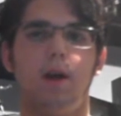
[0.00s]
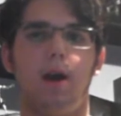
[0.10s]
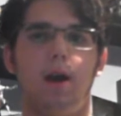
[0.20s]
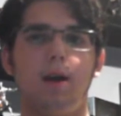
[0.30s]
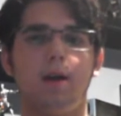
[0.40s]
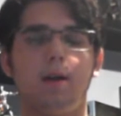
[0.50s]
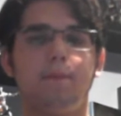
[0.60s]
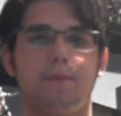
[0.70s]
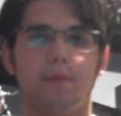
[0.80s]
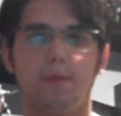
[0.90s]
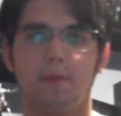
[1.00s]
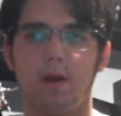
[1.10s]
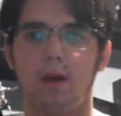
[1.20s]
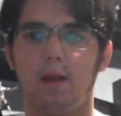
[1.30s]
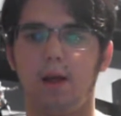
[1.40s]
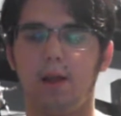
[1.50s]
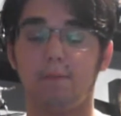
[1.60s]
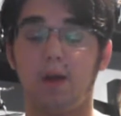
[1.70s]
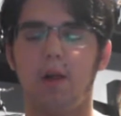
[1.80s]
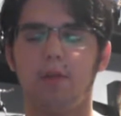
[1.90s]

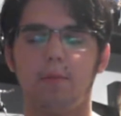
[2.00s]
Other